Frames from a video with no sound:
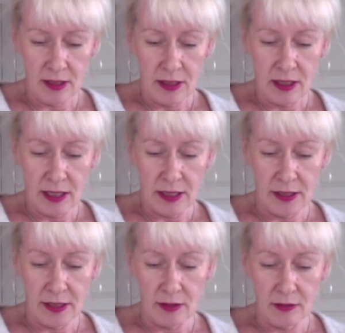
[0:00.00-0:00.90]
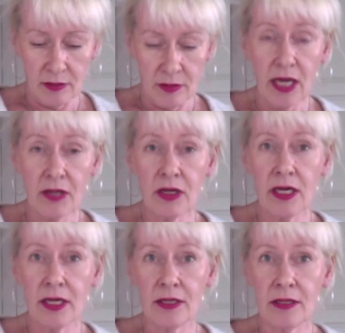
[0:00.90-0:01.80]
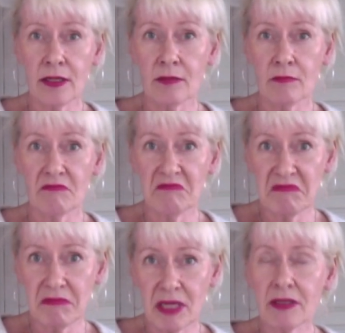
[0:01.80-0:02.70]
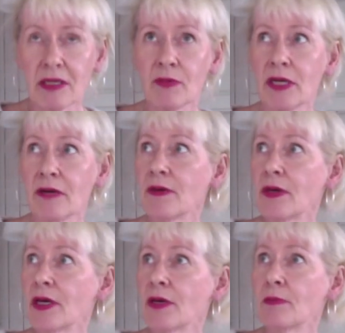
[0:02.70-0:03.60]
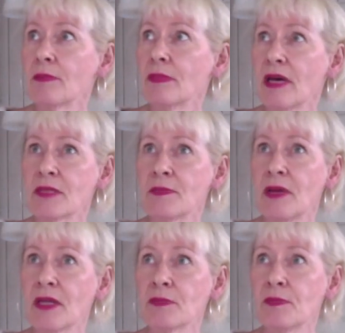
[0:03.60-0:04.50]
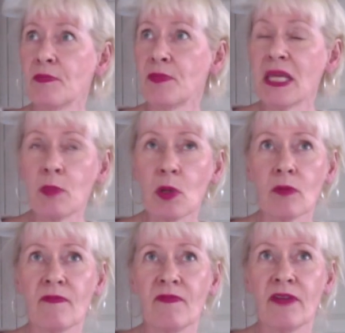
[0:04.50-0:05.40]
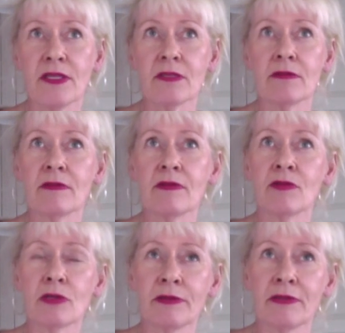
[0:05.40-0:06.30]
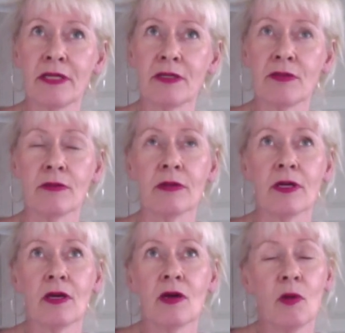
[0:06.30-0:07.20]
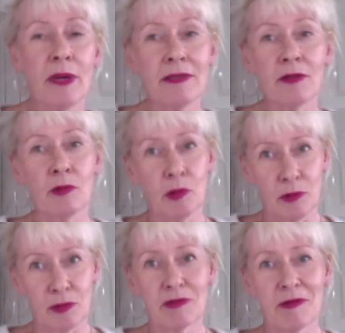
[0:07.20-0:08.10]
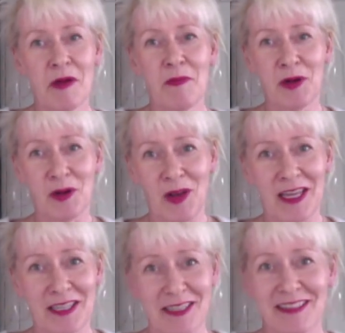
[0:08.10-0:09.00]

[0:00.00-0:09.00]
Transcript: on the other hand, I think we are as people, Finns usually tend to obey the rules, more or less.